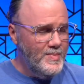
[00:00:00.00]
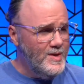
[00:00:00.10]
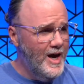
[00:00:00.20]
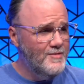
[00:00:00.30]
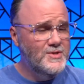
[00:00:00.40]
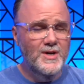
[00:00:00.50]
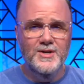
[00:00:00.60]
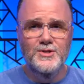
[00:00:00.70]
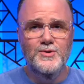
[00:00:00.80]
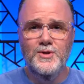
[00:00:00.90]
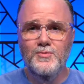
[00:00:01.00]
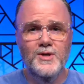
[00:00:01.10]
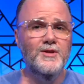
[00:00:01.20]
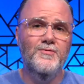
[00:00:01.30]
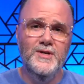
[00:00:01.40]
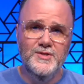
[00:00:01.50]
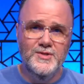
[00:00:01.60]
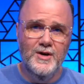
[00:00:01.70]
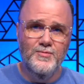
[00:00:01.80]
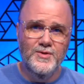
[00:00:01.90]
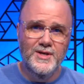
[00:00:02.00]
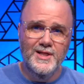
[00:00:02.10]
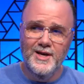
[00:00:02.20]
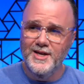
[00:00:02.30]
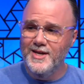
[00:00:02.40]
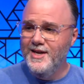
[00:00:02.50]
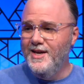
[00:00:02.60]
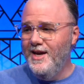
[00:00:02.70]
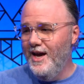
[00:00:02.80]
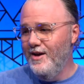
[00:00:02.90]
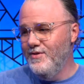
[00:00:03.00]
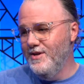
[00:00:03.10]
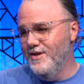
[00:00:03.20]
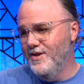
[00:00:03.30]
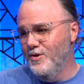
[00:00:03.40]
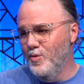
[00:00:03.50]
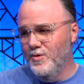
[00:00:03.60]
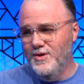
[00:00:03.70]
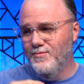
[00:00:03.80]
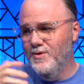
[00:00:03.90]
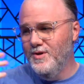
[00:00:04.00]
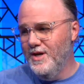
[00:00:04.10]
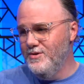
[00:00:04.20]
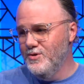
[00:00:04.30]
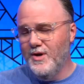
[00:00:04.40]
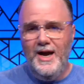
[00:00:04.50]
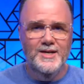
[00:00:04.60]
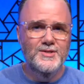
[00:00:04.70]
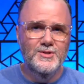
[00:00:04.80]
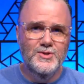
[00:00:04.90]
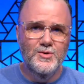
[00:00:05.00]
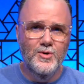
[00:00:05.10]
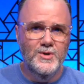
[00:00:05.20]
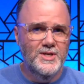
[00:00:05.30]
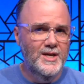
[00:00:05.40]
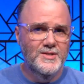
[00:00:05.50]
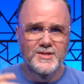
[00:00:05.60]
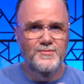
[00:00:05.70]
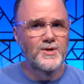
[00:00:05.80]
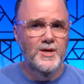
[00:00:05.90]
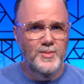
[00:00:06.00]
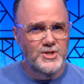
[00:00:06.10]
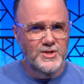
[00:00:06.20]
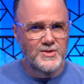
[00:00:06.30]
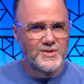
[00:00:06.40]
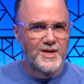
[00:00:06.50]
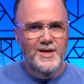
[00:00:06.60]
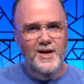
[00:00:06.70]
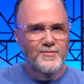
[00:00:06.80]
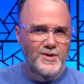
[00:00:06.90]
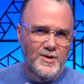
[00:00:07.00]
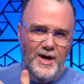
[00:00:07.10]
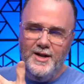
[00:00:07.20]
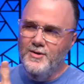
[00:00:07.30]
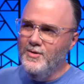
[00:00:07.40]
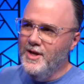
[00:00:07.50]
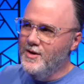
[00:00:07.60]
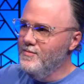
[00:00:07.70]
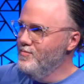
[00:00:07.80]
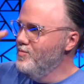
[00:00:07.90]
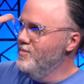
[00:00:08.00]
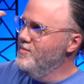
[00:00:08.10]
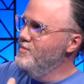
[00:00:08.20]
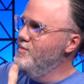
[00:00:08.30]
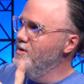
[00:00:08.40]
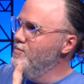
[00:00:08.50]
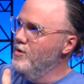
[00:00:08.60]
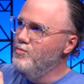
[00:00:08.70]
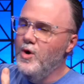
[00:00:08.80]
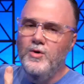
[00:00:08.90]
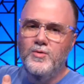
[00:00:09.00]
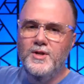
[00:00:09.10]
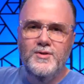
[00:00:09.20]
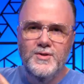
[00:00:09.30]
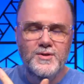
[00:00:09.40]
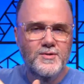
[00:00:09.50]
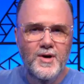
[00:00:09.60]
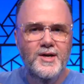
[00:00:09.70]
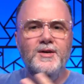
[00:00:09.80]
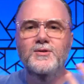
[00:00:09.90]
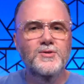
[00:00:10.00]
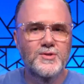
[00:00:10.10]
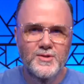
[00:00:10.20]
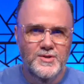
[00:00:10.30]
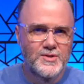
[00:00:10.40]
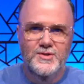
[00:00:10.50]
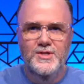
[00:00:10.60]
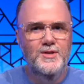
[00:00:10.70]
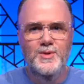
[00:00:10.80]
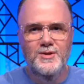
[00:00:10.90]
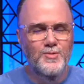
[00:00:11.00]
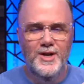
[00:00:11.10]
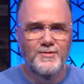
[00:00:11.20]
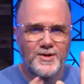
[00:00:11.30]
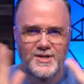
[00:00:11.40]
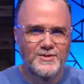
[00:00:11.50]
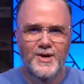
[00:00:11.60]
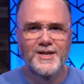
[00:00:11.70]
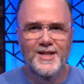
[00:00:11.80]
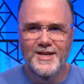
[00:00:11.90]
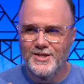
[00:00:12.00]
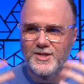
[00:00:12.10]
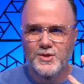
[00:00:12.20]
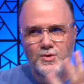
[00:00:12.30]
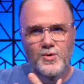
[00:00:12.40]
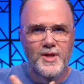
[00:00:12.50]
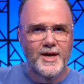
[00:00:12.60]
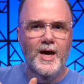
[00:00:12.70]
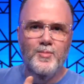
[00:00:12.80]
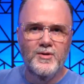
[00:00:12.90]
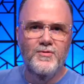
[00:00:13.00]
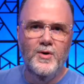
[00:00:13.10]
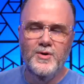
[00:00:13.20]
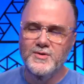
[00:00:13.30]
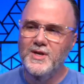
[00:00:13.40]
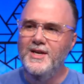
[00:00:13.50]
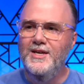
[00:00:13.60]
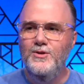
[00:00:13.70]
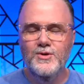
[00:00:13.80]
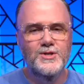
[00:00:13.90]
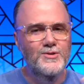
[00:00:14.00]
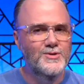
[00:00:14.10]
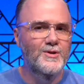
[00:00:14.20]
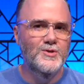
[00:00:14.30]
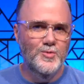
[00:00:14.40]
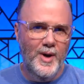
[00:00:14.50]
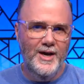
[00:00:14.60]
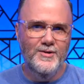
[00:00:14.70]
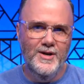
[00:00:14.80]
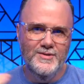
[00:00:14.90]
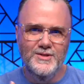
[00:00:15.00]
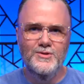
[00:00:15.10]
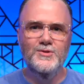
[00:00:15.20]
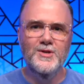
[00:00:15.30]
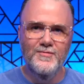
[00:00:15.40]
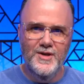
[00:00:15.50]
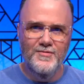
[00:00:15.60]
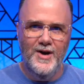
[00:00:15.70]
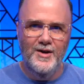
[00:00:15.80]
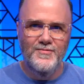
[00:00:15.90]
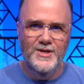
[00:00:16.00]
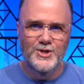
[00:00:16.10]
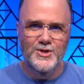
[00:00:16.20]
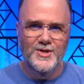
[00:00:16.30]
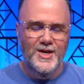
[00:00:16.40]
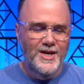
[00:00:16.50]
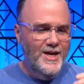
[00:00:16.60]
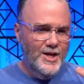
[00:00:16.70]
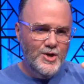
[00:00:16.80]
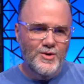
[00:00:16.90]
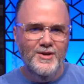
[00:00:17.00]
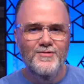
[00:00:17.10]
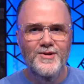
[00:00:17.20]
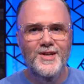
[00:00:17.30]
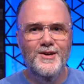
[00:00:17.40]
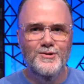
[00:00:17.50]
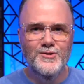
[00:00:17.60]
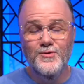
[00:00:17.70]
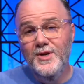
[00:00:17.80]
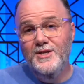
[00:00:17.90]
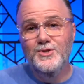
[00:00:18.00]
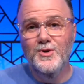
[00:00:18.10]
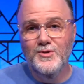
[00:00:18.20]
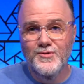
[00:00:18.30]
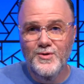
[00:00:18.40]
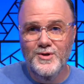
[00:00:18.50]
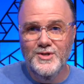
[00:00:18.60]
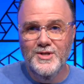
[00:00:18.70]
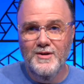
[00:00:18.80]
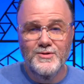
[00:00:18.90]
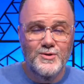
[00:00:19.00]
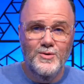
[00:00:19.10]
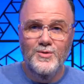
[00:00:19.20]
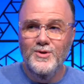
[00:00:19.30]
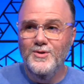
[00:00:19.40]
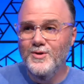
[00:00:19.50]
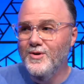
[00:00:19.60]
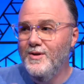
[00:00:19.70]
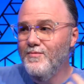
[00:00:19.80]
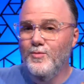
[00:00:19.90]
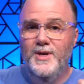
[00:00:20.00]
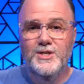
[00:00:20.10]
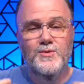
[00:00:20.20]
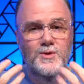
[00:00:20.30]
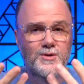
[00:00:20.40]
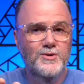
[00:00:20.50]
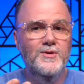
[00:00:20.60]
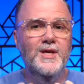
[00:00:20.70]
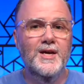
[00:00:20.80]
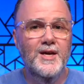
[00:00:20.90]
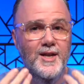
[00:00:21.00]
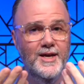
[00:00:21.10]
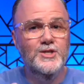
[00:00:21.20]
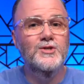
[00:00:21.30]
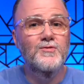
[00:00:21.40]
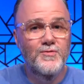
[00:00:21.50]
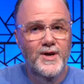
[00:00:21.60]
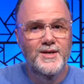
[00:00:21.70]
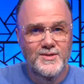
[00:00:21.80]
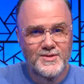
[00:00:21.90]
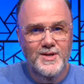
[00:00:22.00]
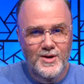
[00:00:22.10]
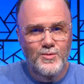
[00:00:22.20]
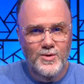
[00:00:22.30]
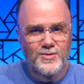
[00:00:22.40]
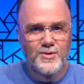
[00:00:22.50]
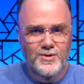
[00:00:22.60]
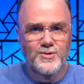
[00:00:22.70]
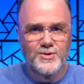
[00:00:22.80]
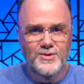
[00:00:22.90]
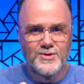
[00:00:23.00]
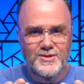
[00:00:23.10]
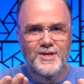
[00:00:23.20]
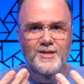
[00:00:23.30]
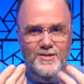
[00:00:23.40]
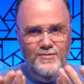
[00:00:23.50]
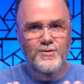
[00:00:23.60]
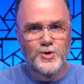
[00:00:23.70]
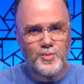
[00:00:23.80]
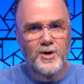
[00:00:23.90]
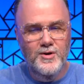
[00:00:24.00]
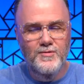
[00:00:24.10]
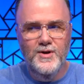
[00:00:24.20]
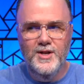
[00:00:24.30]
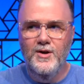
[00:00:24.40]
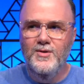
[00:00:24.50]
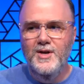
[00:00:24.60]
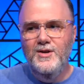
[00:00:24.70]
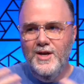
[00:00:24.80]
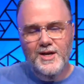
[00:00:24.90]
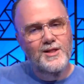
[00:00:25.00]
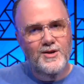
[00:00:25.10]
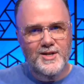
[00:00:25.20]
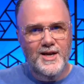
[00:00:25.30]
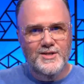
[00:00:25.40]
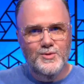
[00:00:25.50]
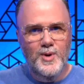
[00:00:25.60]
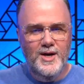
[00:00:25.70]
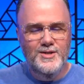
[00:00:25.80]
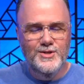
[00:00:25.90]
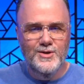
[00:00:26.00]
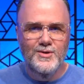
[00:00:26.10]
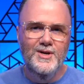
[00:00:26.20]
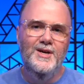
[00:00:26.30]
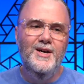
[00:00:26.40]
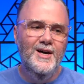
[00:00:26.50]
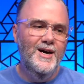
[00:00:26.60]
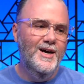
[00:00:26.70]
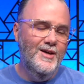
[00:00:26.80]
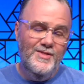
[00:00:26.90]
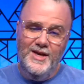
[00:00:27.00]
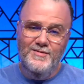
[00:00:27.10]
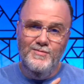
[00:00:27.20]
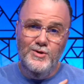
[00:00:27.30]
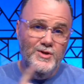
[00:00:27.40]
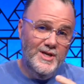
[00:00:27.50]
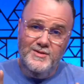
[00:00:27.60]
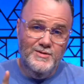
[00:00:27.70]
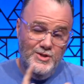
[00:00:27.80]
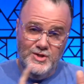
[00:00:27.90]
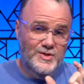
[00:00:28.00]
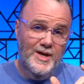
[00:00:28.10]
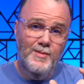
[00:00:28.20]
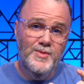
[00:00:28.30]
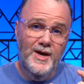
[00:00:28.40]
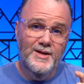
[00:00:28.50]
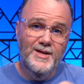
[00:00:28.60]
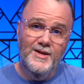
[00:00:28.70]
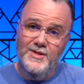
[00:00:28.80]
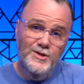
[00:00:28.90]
I've started doing really fun stuff with it, like having, different, I use our asset store, which has different images of, like a road into the hills and it's steamy or whatever it is, right? Like these cool, like epic photos. You can use those as backgrounds and use our VFI feature and create videos for intros for your stuff. So your information, when you're doing that connection phase with your users in the first part of your video, it can look nice behind you. And then you just stop that and then